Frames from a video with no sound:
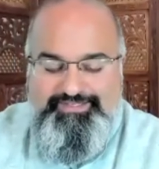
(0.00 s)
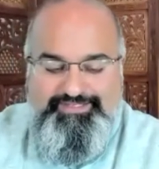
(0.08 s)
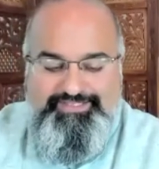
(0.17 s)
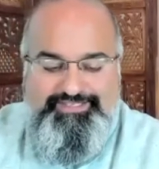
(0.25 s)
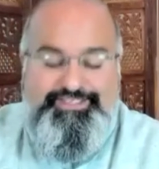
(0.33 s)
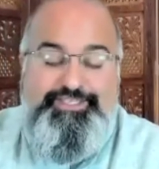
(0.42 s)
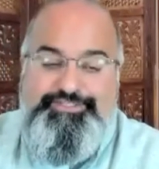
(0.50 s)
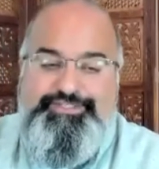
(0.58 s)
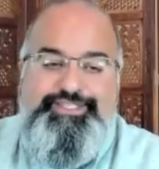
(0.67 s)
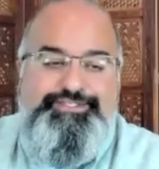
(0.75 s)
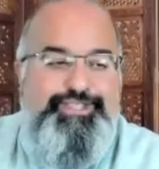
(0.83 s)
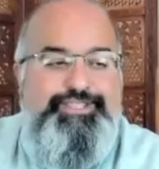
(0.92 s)
kids
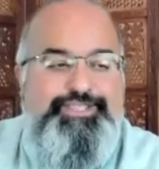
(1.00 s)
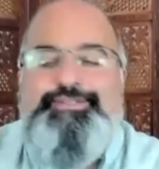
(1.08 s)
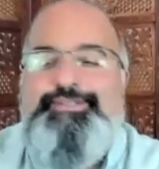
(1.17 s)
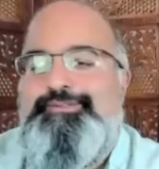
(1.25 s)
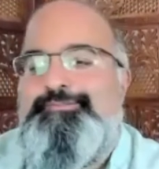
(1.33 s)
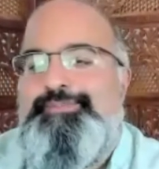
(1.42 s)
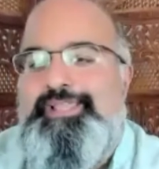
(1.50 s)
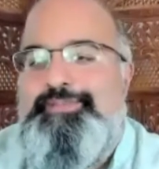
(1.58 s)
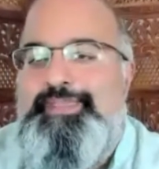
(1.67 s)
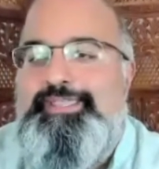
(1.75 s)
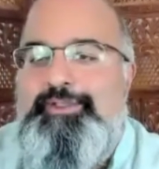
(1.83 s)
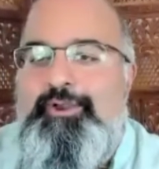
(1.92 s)
these days, they don't play
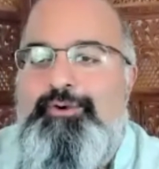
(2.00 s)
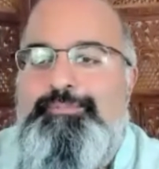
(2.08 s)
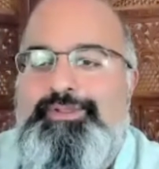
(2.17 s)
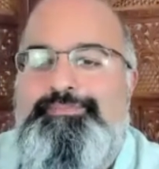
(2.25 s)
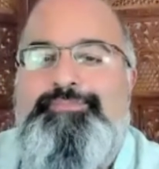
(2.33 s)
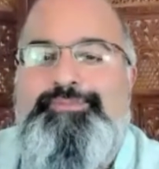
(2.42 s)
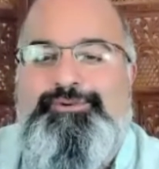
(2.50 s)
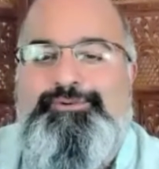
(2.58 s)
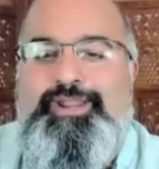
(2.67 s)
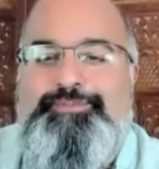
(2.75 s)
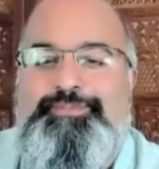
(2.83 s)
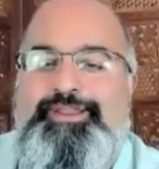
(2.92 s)
bingo, but maybe your
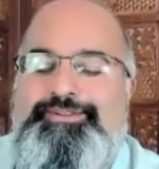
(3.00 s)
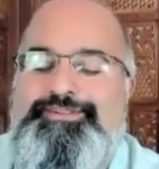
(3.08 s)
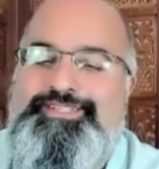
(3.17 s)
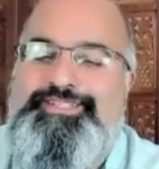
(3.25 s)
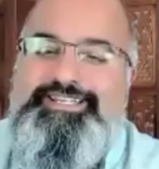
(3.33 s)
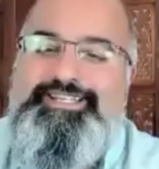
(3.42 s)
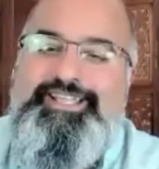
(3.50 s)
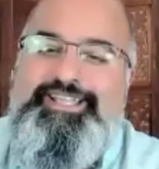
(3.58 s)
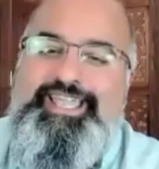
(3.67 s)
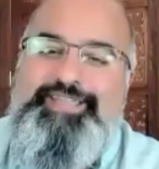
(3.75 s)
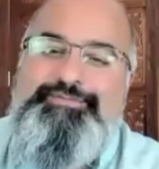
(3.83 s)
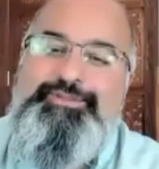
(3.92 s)
grandparents did.
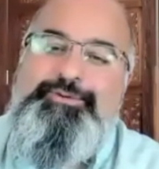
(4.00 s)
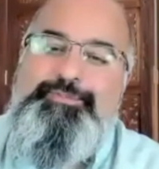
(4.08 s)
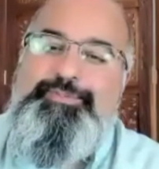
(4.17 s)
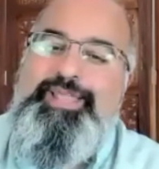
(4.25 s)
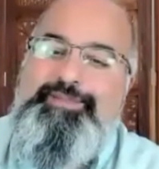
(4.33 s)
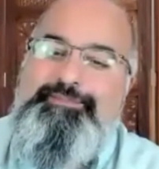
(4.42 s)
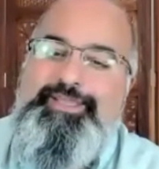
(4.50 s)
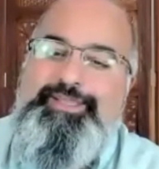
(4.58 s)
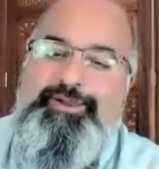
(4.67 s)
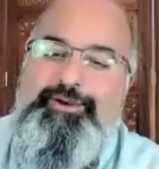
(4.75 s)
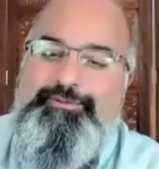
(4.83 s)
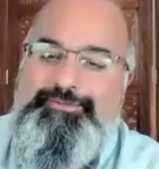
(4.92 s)
If you were playing
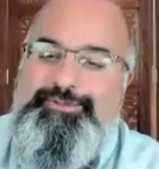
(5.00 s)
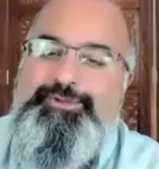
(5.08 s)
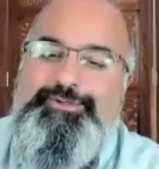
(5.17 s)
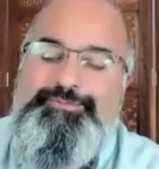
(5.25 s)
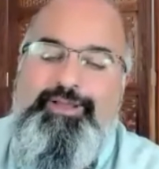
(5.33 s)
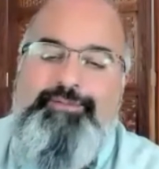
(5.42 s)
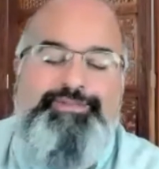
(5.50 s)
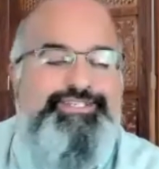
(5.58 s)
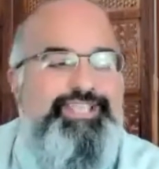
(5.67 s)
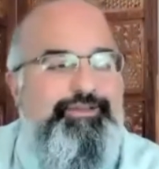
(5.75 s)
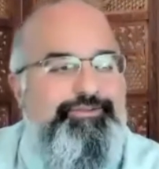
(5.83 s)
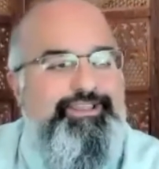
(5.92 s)
bingo, you could probably
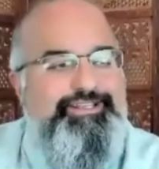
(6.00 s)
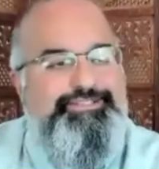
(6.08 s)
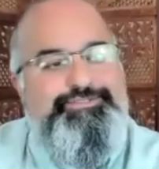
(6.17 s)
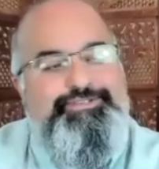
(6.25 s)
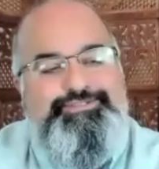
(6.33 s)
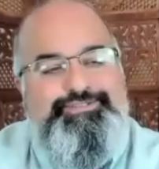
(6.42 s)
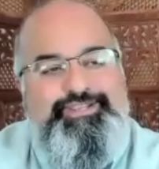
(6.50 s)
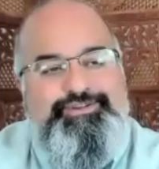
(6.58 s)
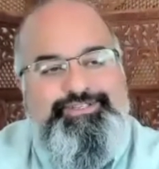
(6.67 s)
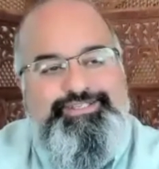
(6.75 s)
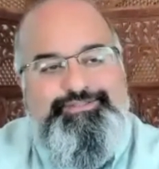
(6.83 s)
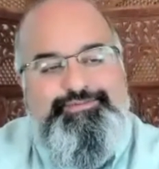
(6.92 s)
shout out as soon as you hear
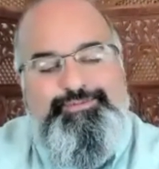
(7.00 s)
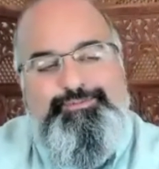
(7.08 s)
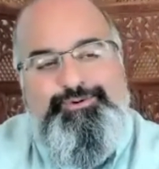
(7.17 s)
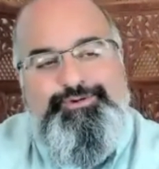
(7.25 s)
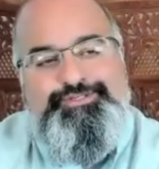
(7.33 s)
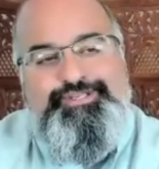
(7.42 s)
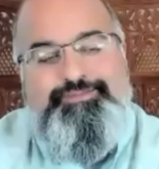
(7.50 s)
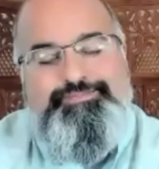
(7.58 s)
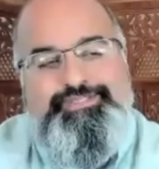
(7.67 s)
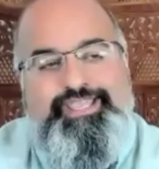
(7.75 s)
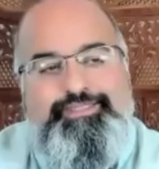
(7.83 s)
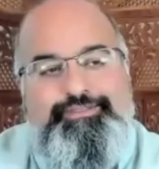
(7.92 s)
these three words come
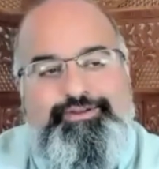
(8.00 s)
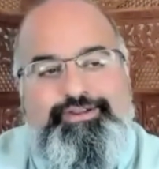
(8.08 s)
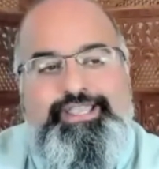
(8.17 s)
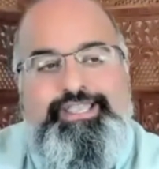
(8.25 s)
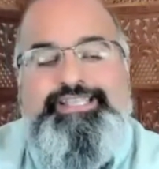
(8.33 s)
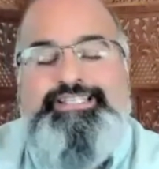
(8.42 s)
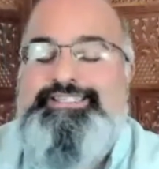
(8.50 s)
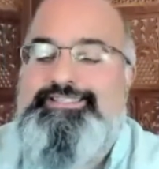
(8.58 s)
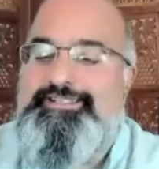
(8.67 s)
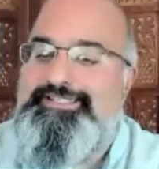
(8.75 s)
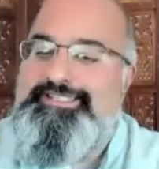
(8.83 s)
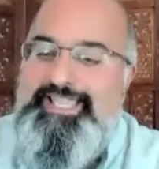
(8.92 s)
together:
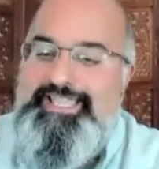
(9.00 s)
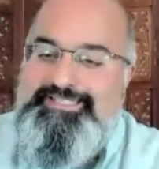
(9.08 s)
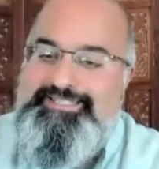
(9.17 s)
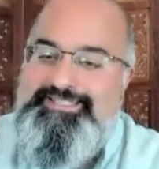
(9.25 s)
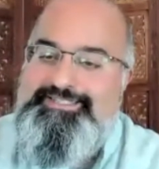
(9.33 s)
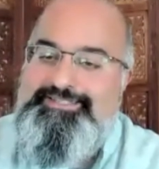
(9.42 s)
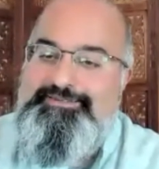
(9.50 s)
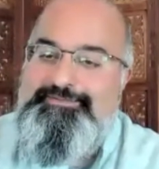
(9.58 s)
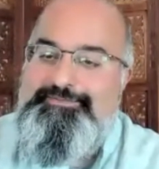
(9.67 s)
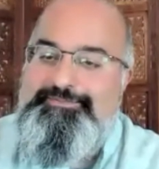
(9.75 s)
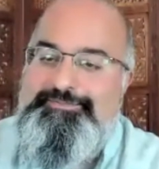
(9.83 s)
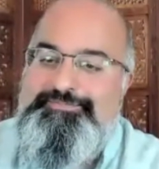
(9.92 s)
success,
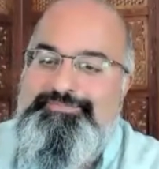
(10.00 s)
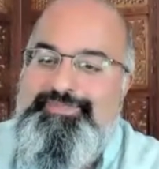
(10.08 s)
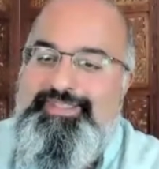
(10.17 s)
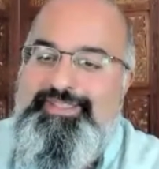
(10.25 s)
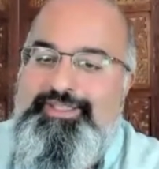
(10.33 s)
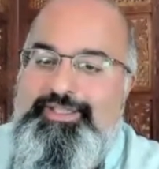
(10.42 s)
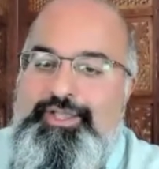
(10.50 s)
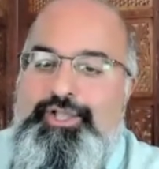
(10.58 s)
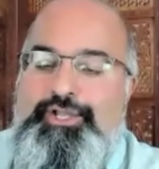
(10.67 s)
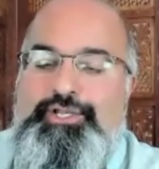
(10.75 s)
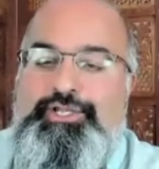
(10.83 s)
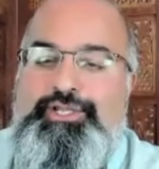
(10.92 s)

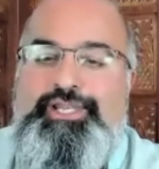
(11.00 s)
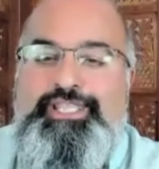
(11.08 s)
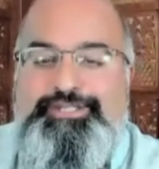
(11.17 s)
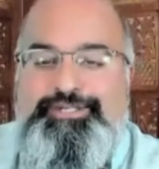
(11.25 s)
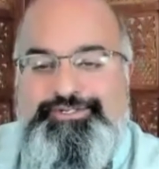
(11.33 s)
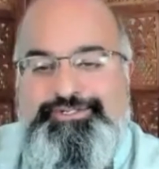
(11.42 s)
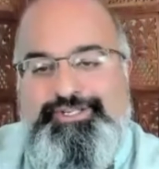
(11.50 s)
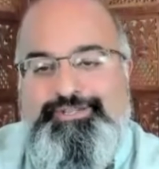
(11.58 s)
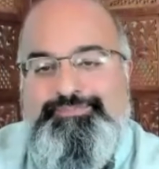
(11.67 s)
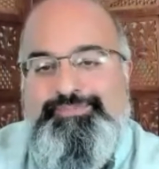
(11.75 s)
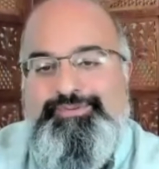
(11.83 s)
leadership,